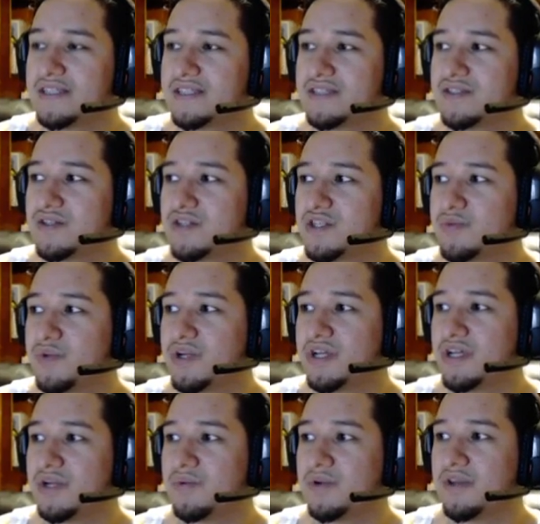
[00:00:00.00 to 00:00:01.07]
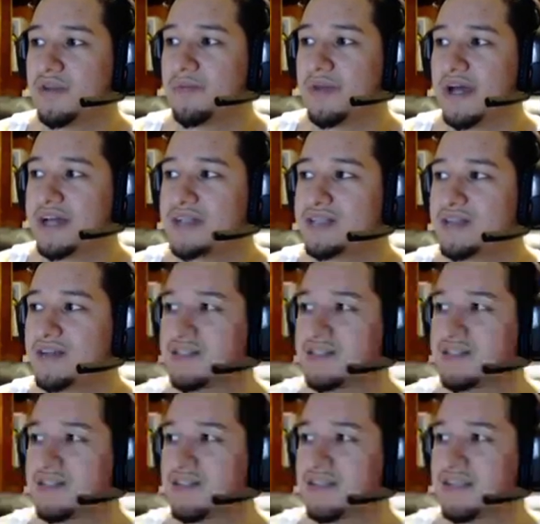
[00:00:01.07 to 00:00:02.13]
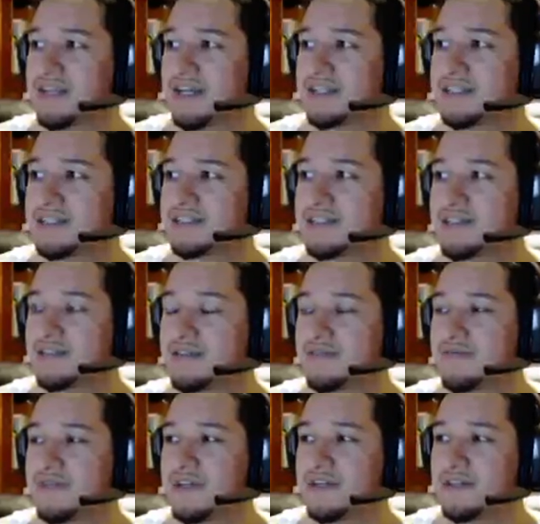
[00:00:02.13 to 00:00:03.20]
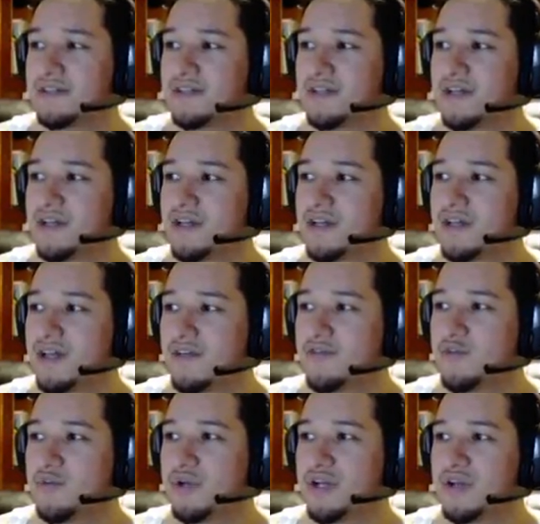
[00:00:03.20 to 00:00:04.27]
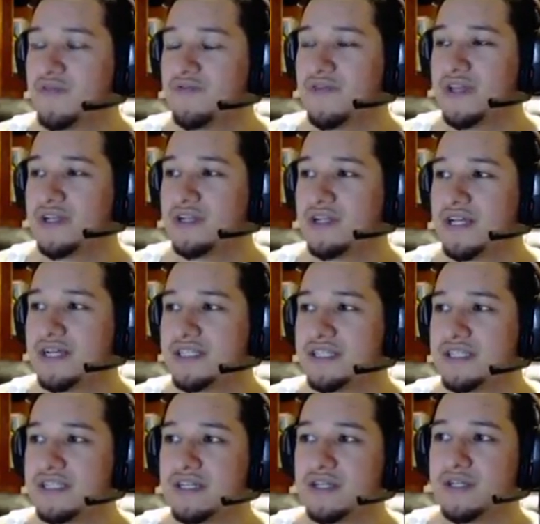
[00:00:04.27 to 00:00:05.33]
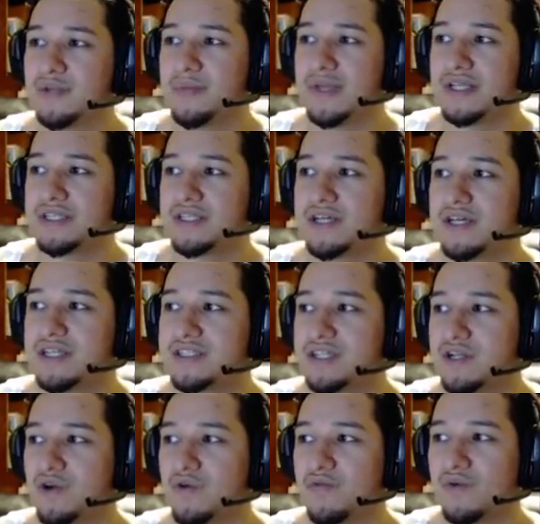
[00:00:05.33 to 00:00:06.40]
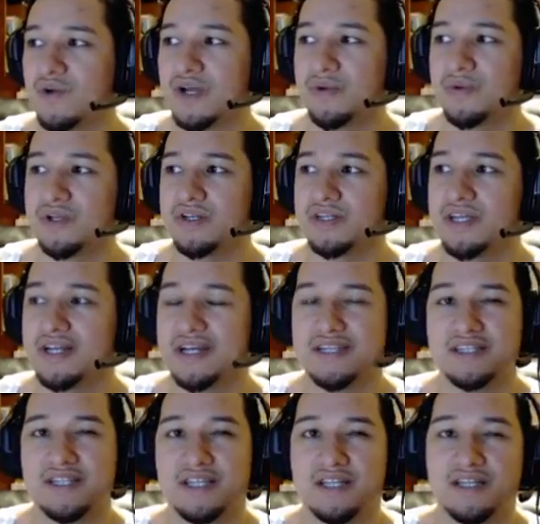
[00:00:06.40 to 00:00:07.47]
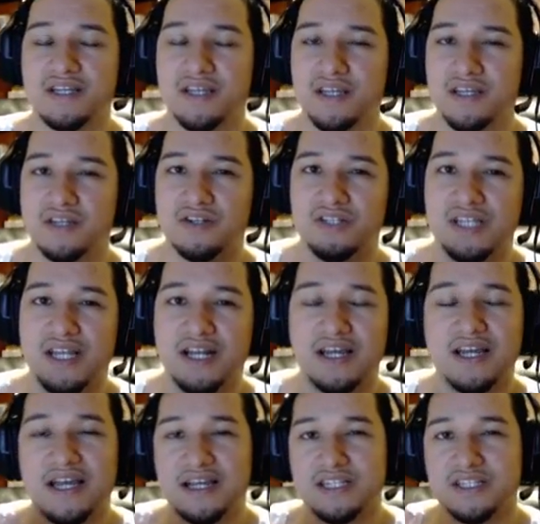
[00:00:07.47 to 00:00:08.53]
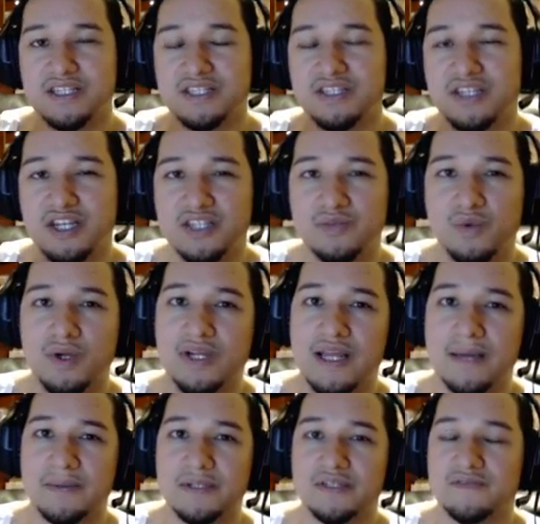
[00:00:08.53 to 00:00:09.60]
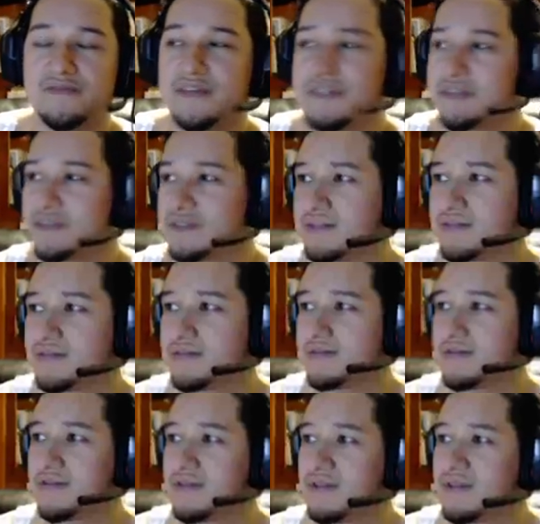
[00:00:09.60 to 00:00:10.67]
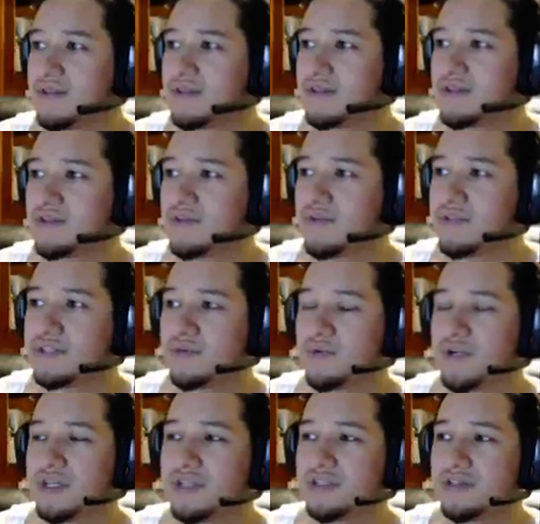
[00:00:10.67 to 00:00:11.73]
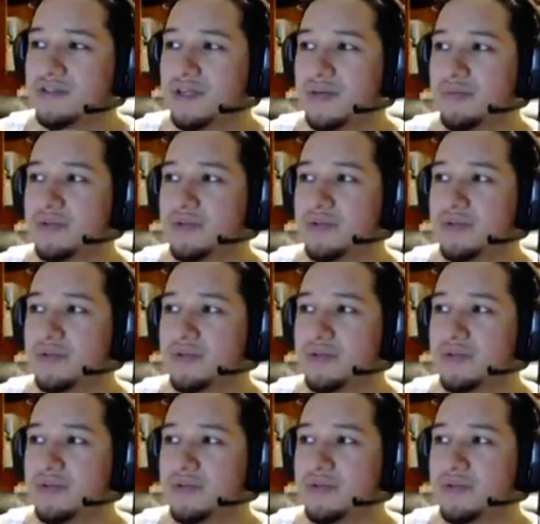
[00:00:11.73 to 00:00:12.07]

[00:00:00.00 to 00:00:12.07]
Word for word: So just put it in one of the back slots here, like the XXL Fatal. If you put a Fatal XXL in your main slot, it's gonna override one of your dead eyes, and then your dead eye actually does more damage than Fatal. So there's no reason why you should do that.